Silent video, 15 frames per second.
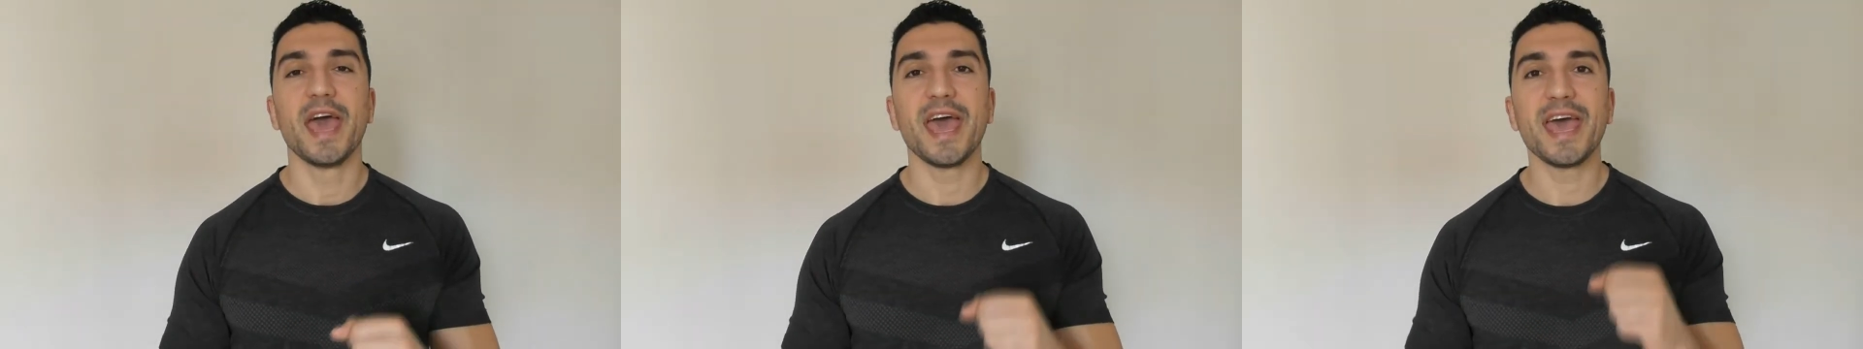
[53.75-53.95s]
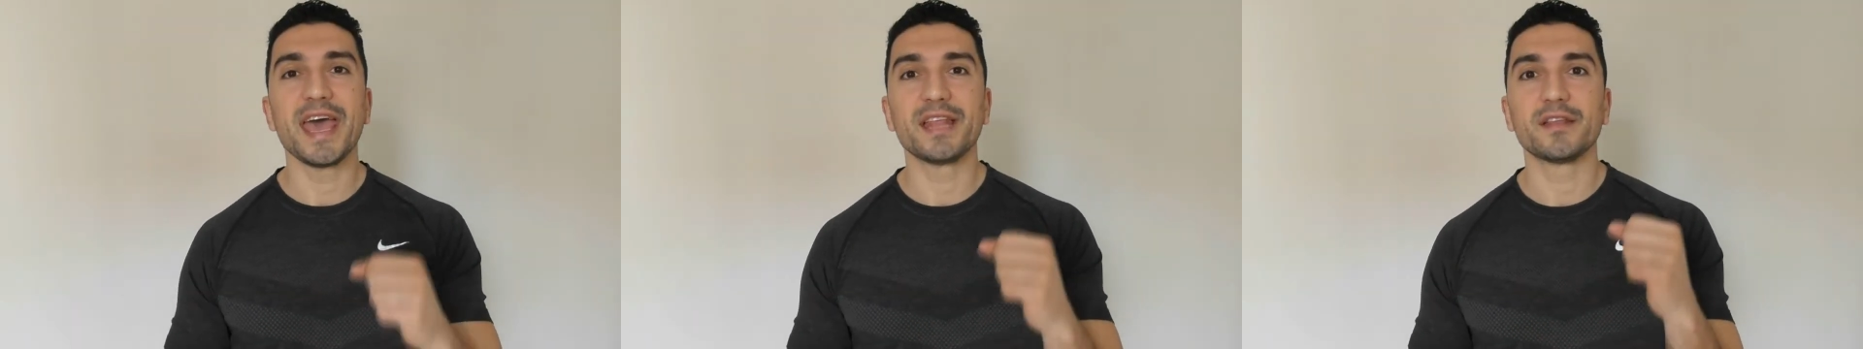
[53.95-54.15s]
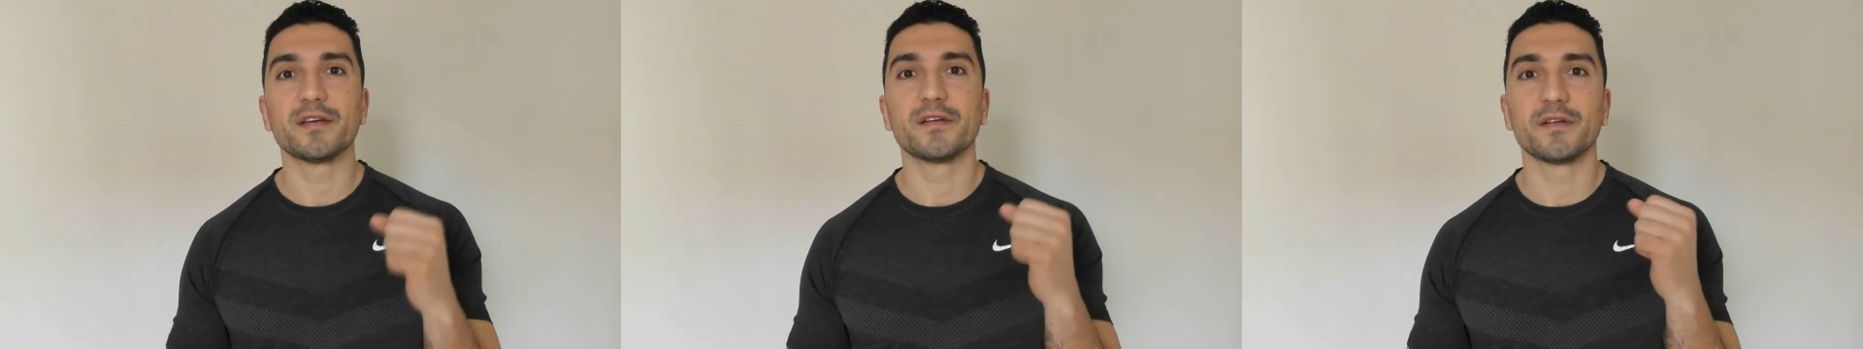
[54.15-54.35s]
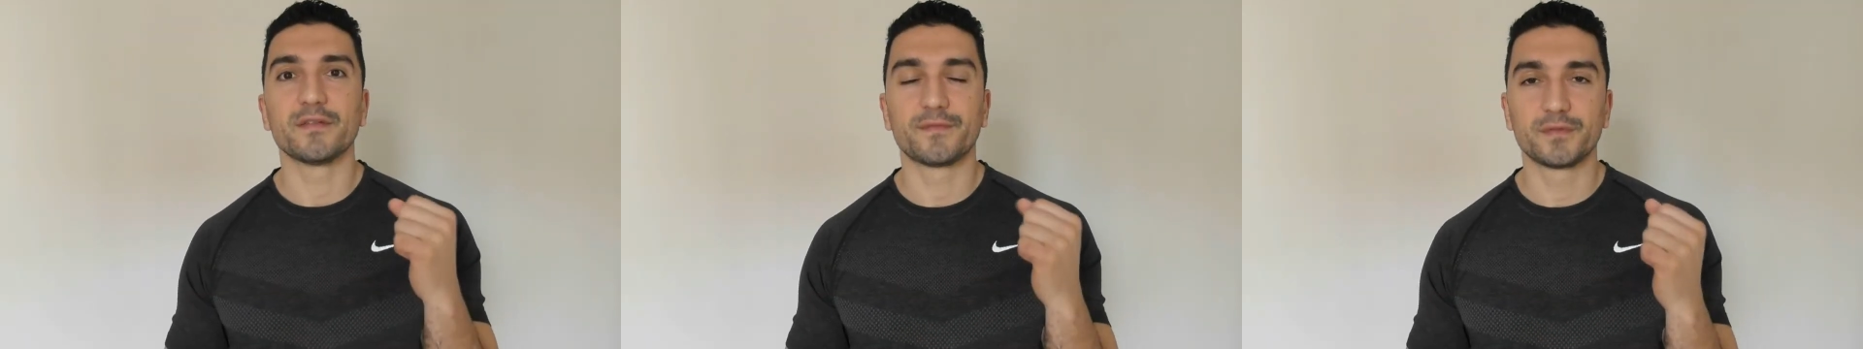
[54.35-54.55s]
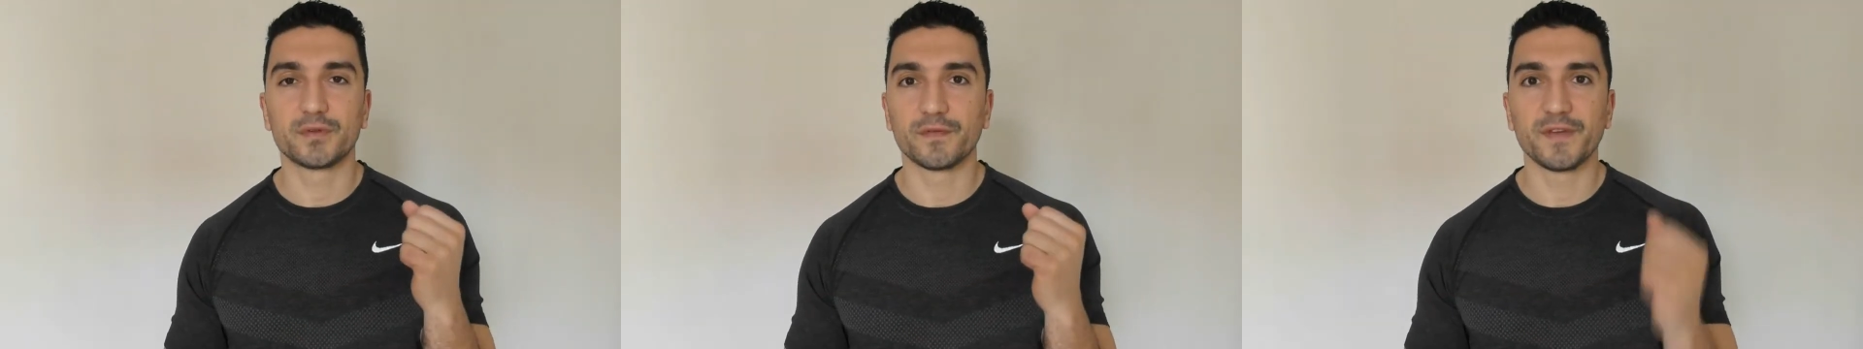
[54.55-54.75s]

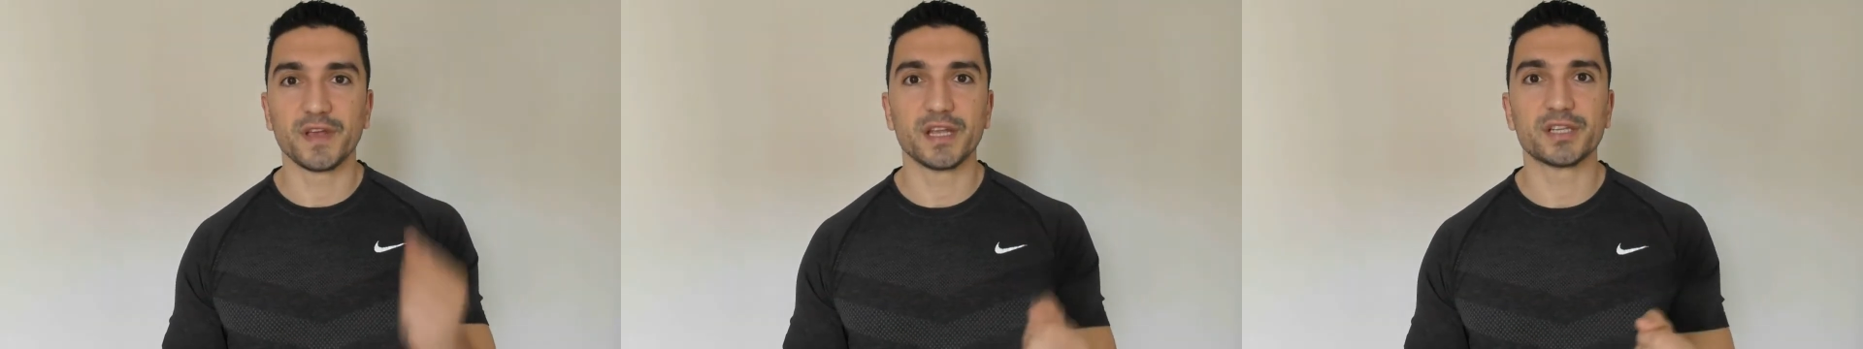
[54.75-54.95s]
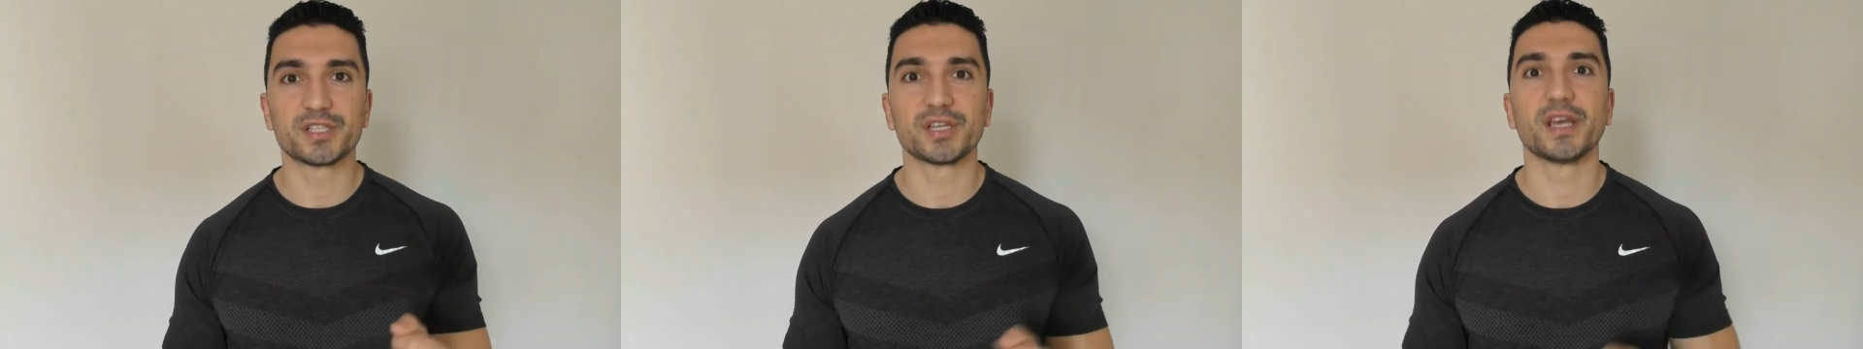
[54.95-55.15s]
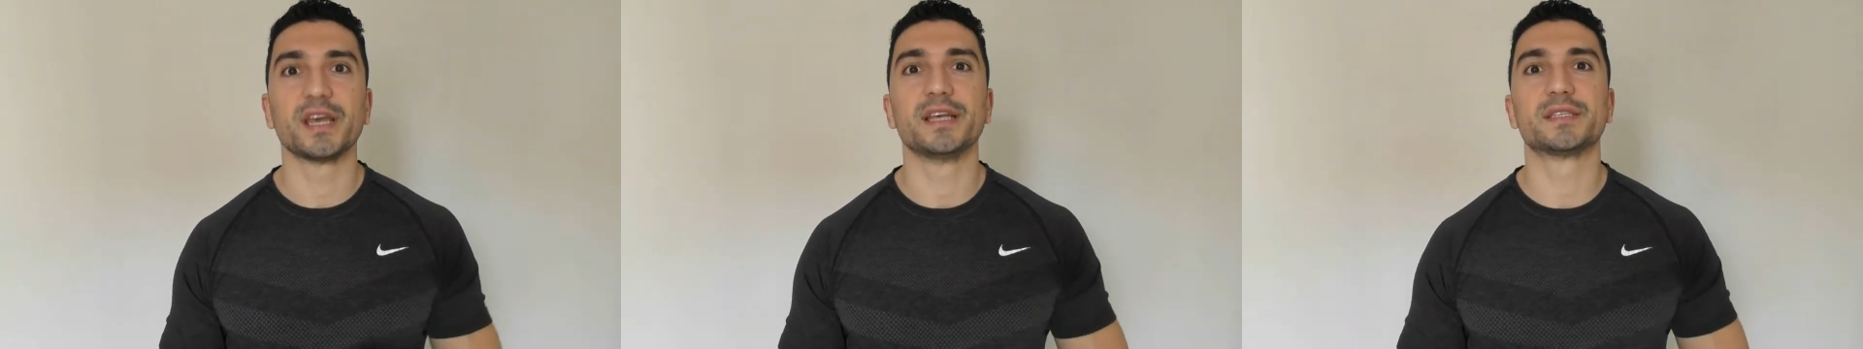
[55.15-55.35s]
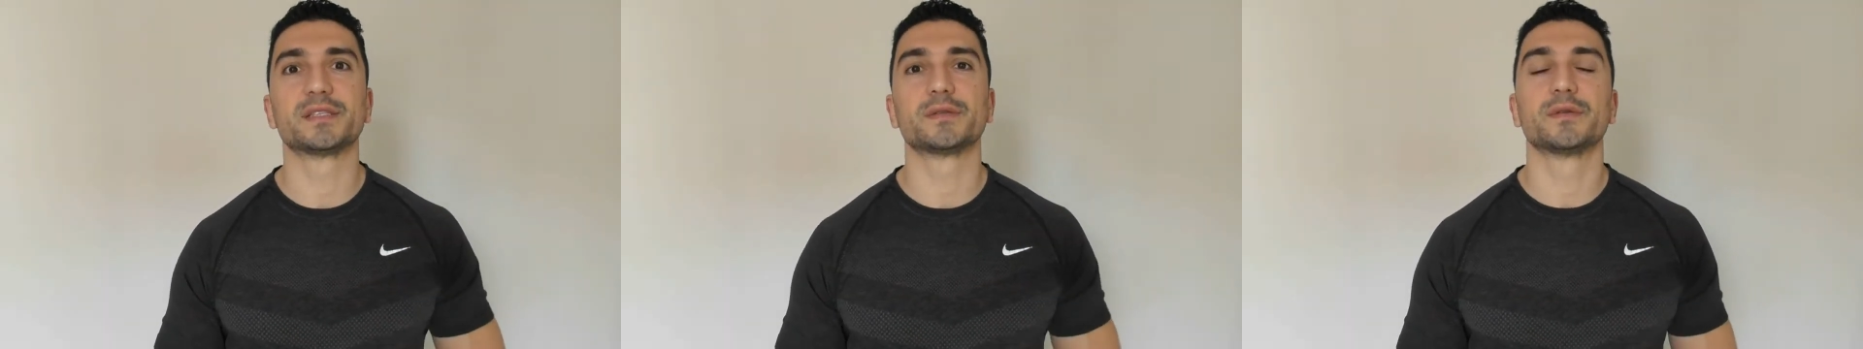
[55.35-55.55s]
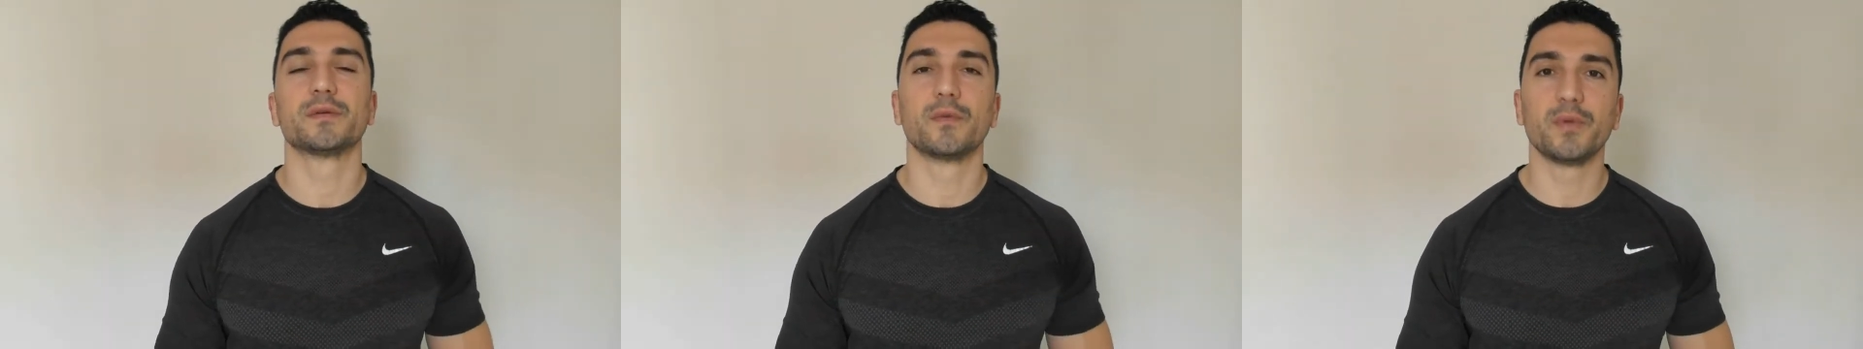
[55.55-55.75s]
And to finish, it's